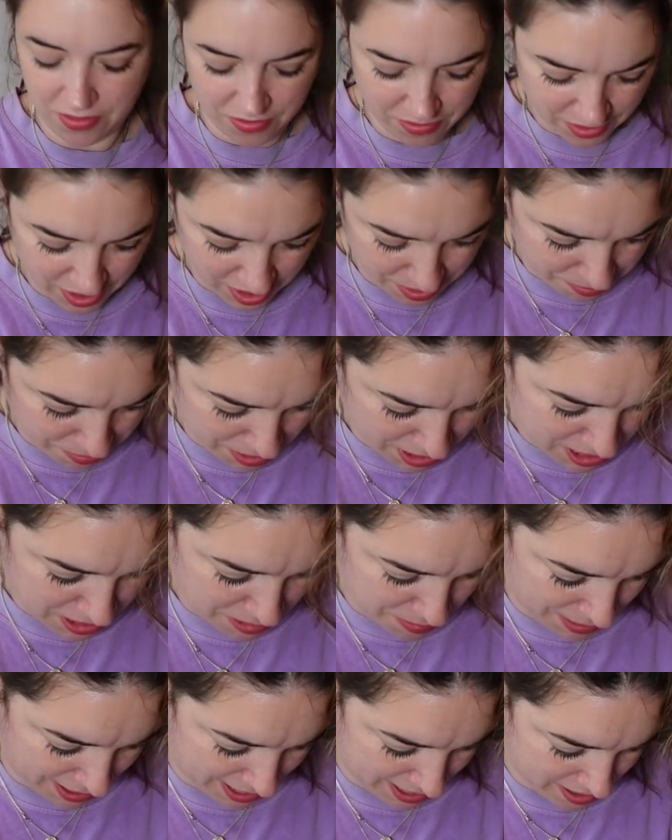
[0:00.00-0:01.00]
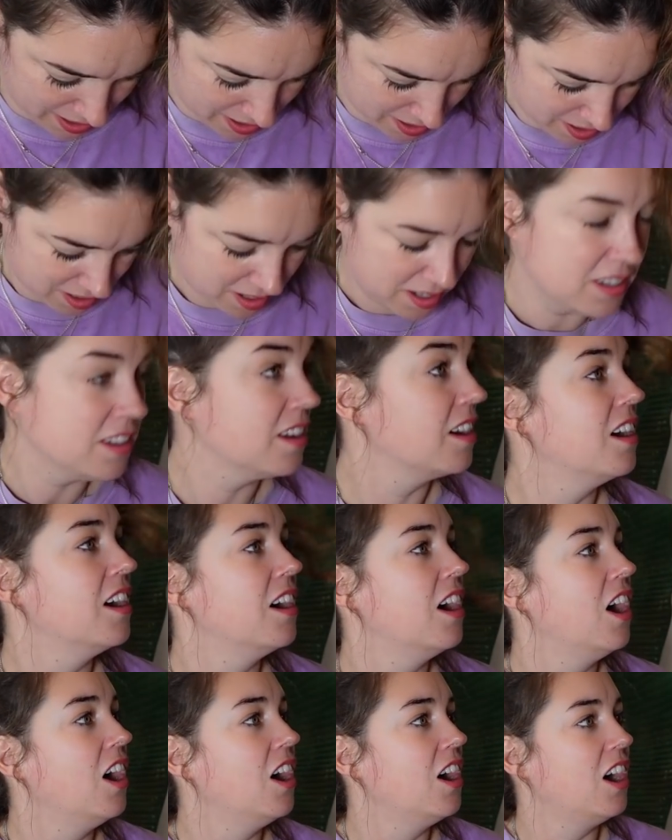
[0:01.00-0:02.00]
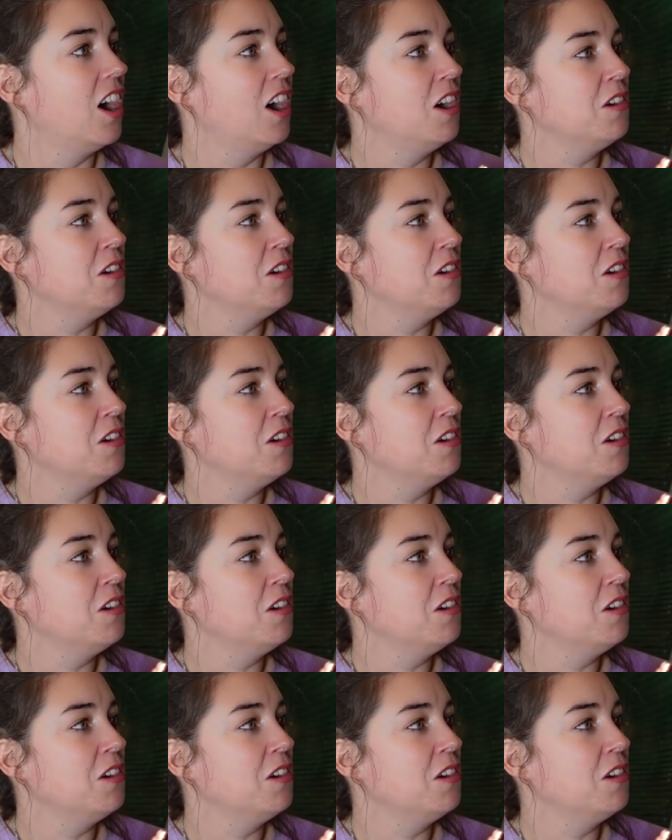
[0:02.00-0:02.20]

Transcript: It was the purple one. It used to be that.